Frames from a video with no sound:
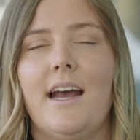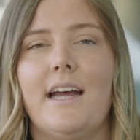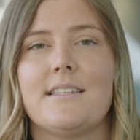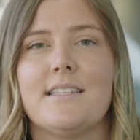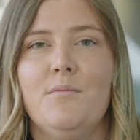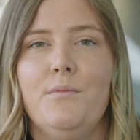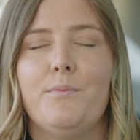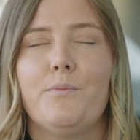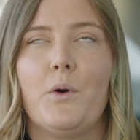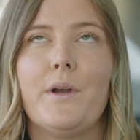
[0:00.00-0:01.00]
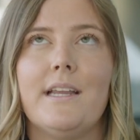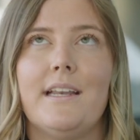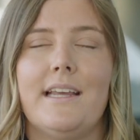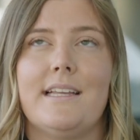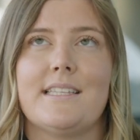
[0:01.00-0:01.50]
At some
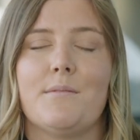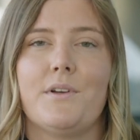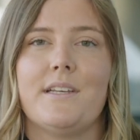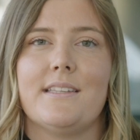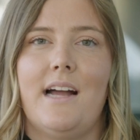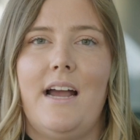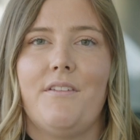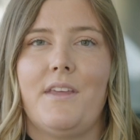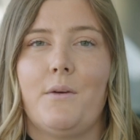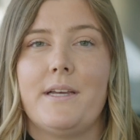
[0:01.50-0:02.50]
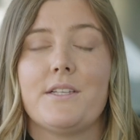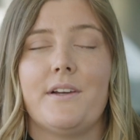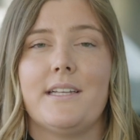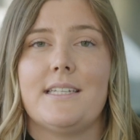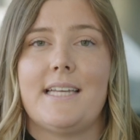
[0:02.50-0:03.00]
point in somebody's life, they're always
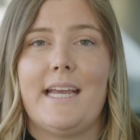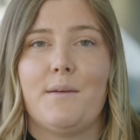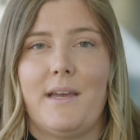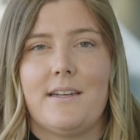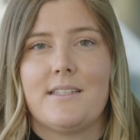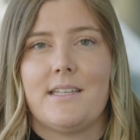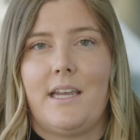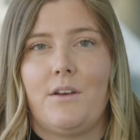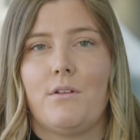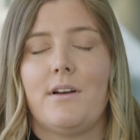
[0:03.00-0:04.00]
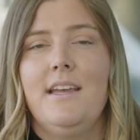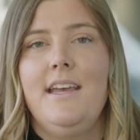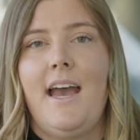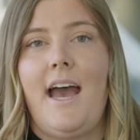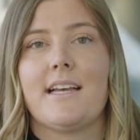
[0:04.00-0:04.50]
going to take a medicine or
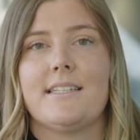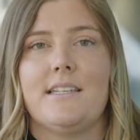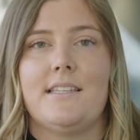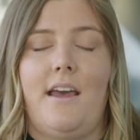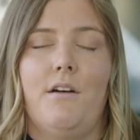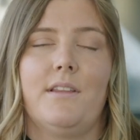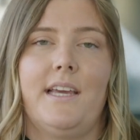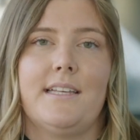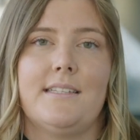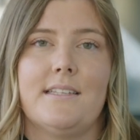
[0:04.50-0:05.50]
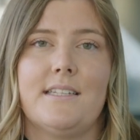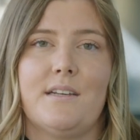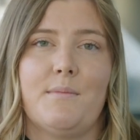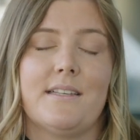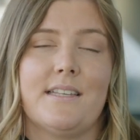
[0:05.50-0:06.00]
access the healthcare
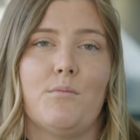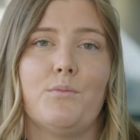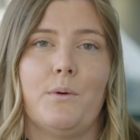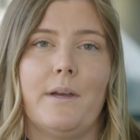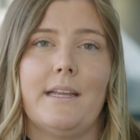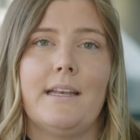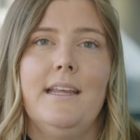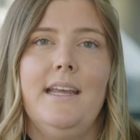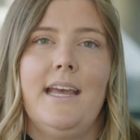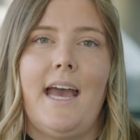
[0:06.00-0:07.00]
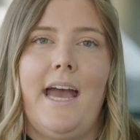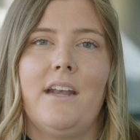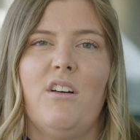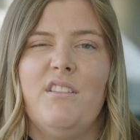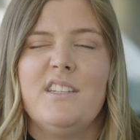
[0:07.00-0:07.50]
system at some point.
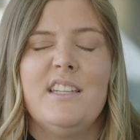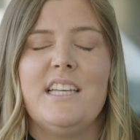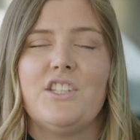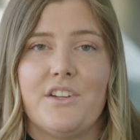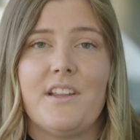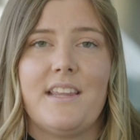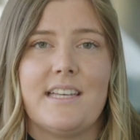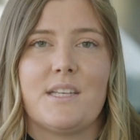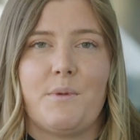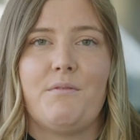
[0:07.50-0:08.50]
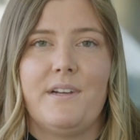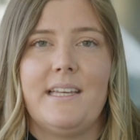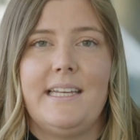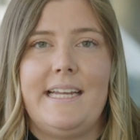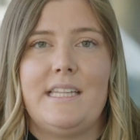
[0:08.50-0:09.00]
And often these do the things that we
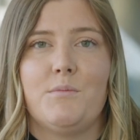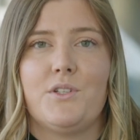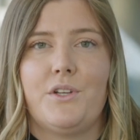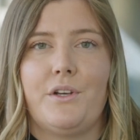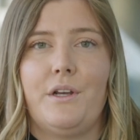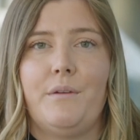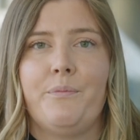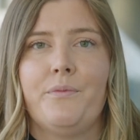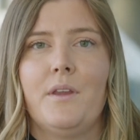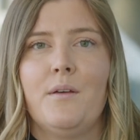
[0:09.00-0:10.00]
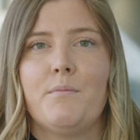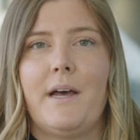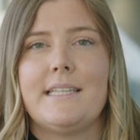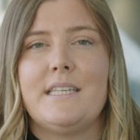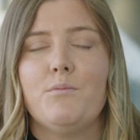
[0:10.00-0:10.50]
really need them to do.
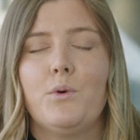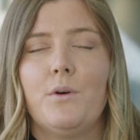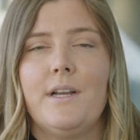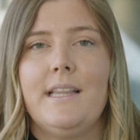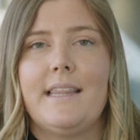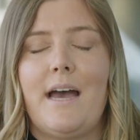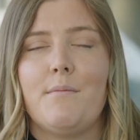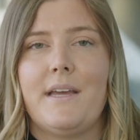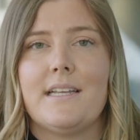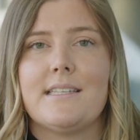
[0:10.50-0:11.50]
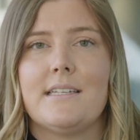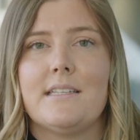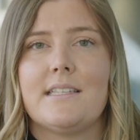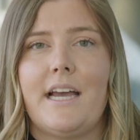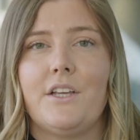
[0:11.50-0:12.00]
But it's important that
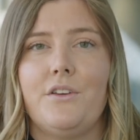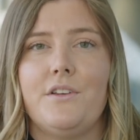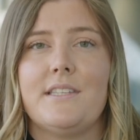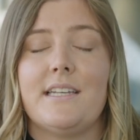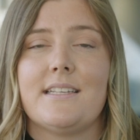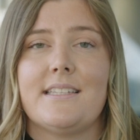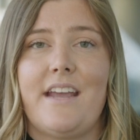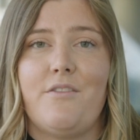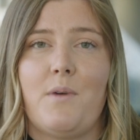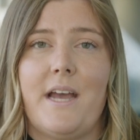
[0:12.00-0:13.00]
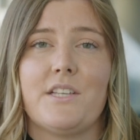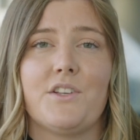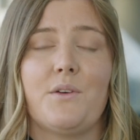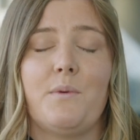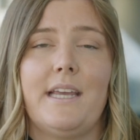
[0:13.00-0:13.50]
medicines are used in a safe way
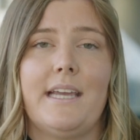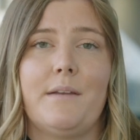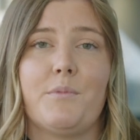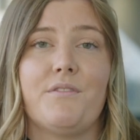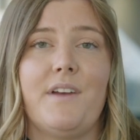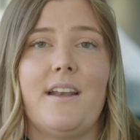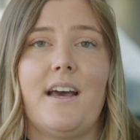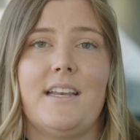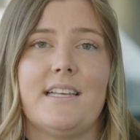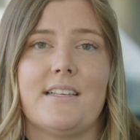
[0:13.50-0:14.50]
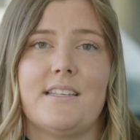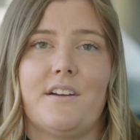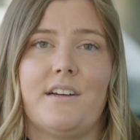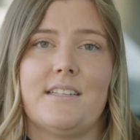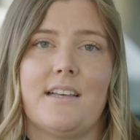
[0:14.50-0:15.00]
so that we can prevent
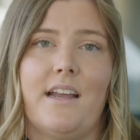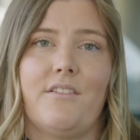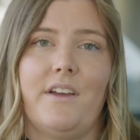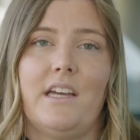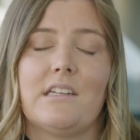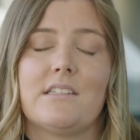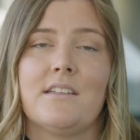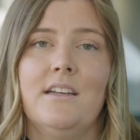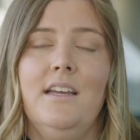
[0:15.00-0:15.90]
unnecessary side effects.